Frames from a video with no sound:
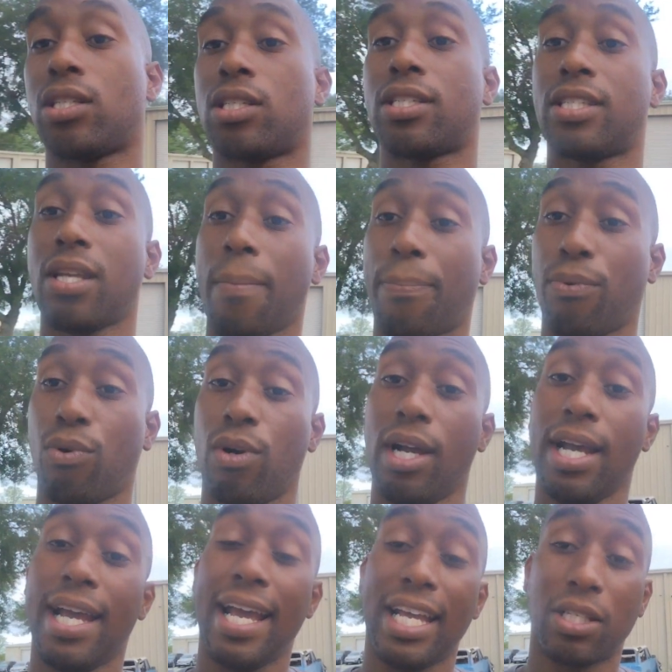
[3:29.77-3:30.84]
simple
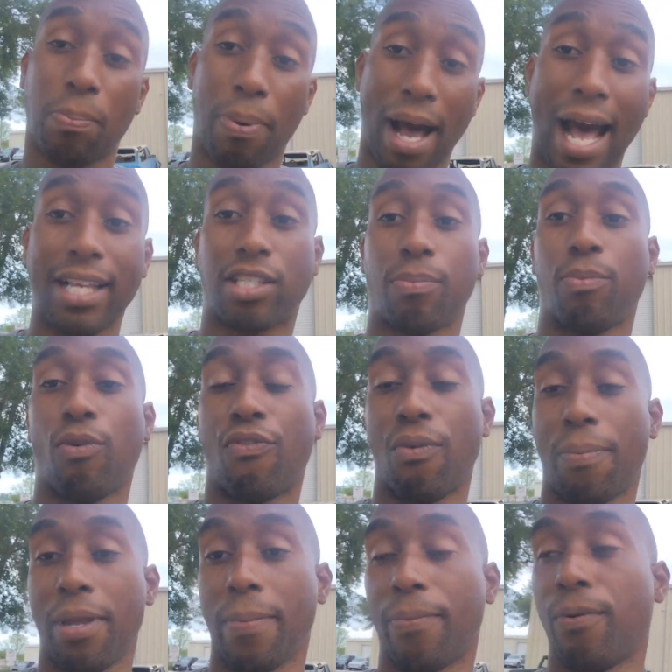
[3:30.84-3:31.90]
as possible
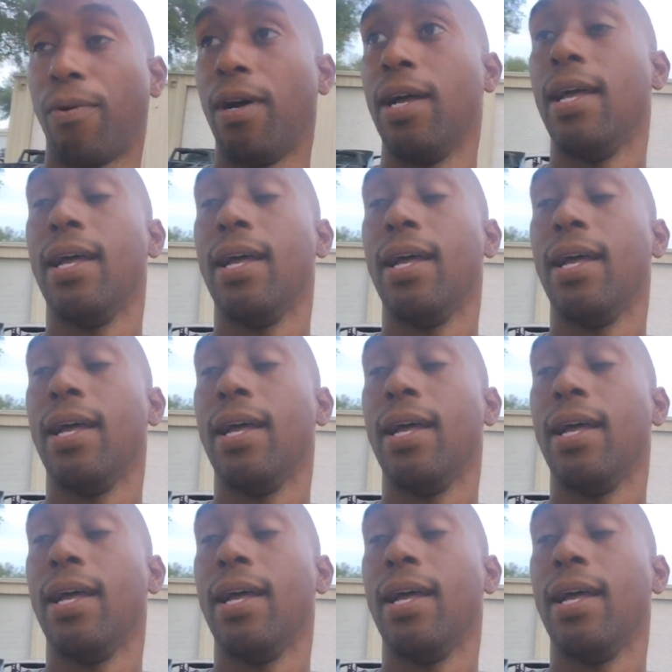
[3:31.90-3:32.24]
for people.